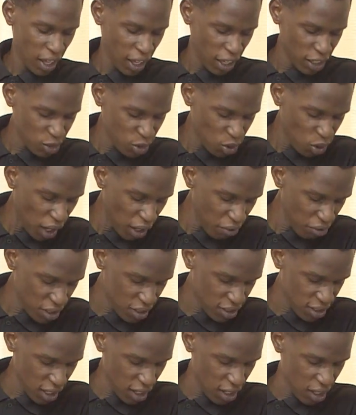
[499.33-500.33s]
And so
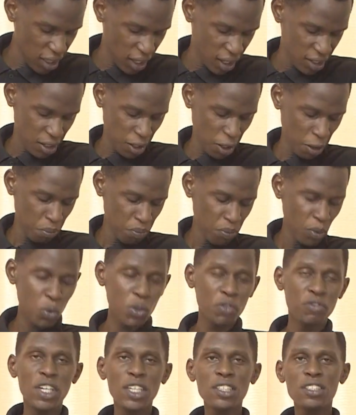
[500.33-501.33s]
having said that,
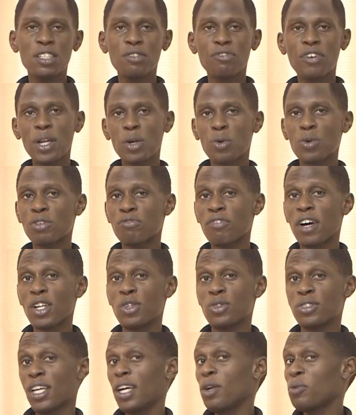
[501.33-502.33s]
we've just defined what
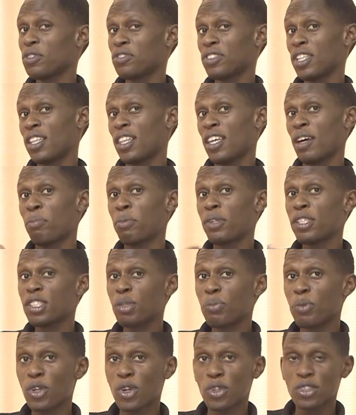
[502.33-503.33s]
values are. We've said they are
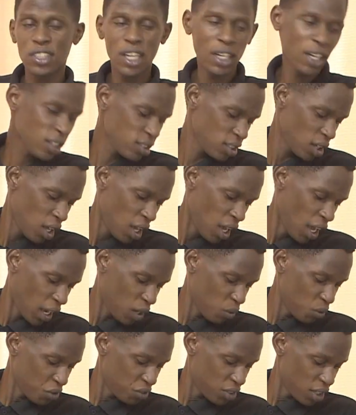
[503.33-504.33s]
principles or standards,
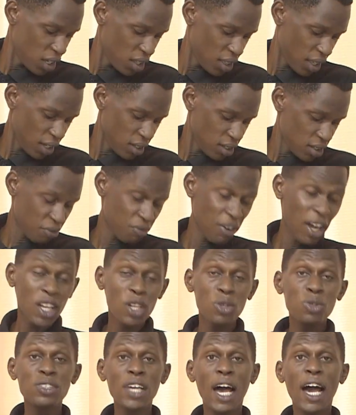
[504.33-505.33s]
and we say that
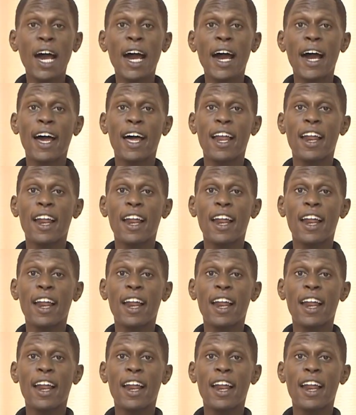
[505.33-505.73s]
values are